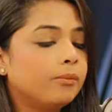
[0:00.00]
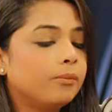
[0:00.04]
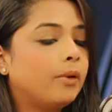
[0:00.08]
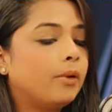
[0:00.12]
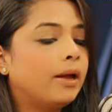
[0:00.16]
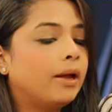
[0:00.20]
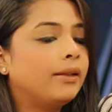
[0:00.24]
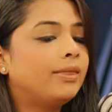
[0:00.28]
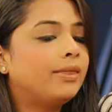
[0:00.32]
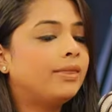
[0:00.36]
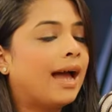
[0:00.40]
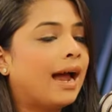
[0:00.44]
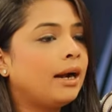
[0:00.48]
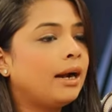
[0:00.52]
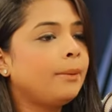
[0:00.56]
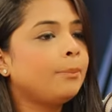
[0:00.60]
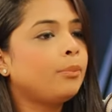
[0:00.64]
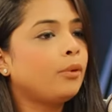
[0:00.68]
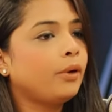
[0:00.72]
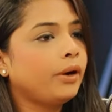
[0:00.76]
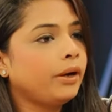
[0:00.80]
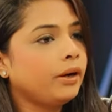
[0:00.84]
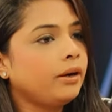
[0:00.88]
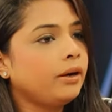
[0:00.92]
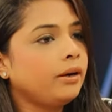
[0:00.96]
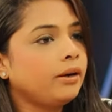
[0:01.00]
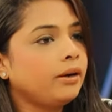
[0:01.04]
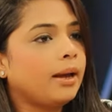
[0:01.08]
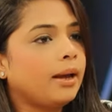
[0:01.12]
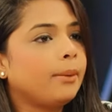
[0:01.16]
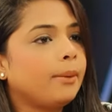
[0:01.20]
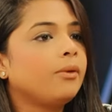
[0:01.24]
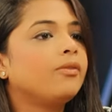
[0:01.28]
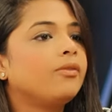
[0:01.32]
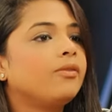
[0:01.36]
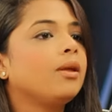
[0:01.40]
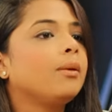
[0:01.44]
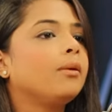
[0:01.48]
At that point in
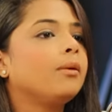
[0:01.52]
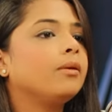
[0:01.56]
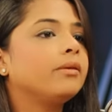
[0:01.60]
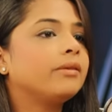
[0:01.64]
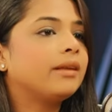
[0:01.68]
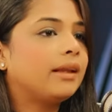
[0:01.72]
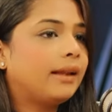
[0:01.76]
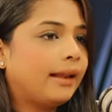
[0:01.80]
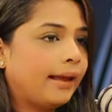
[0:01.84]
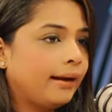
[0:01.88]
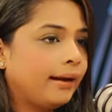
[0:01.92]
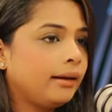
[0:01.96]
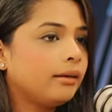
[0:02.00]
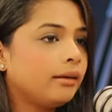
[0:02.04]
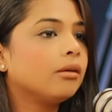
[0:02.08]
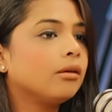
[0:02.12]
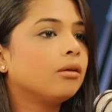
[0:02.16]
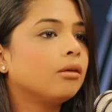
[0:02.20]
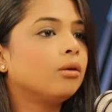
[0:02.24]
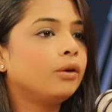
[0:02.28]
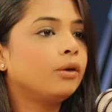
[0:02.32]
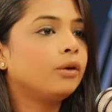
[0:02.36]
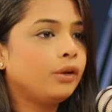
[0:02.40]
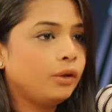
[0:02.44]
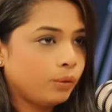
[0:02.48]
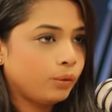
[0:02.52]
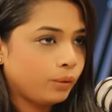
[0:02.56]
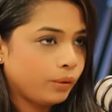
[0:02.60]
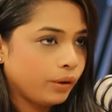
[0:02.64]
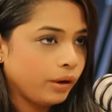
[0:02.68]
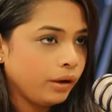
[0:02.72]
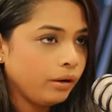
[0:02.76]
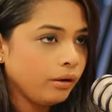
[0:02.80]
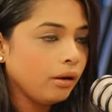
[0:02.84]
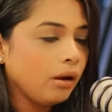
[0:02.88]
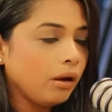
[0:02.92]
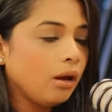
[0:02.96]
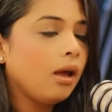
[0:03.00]
time, if they select a good
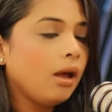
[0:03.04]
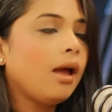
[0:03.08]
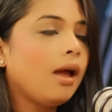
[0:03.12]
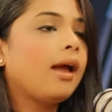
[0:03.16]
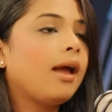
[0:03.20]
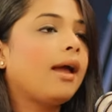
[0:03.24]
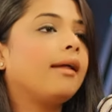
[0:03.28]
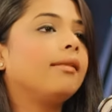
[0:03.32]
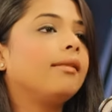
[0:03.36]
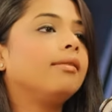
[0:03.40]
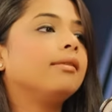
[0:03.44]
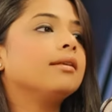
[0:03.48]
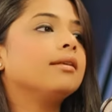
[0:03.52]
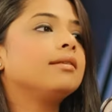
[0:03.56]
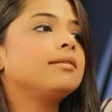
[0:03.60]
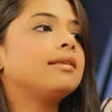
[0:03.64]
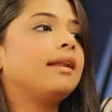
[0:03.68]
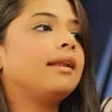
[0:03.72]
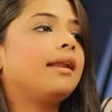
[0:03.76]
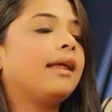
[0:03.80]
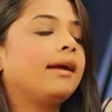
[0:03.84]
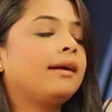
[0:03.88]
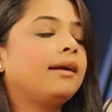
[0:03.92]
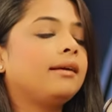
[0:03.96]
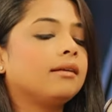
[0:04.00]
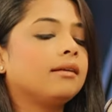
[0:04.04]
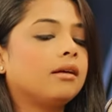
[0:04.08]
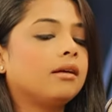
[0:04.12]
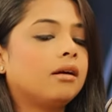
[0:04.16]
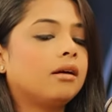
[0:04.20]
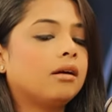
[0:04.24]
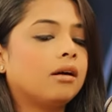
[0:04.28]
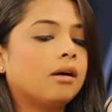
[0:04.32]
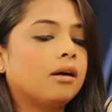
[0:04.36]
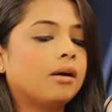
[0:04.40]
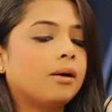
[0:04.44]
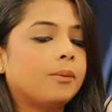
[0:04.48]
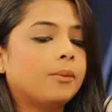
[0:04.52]
unit and they select
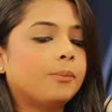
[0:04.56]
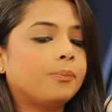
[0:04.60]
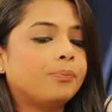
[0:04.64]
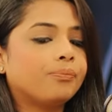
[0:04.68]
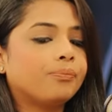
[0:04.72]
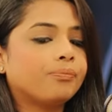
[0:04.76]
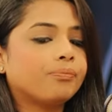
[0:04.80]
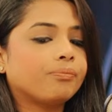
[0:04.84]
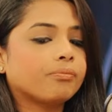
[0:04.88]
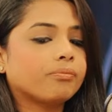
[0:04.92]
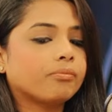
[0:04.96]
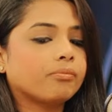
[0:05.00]
um,